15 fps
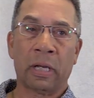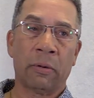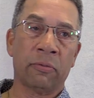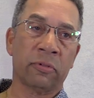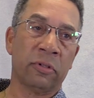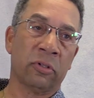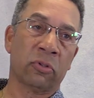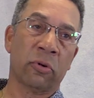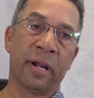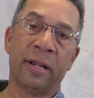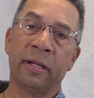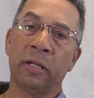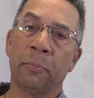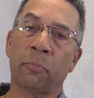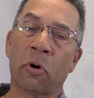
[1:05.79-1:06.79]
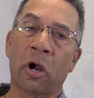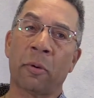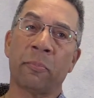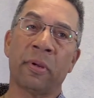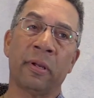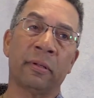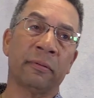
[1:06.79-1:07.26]
I was in the training
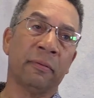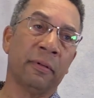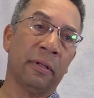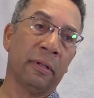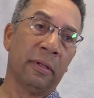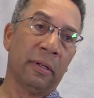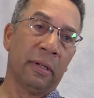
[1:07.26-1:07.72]
department,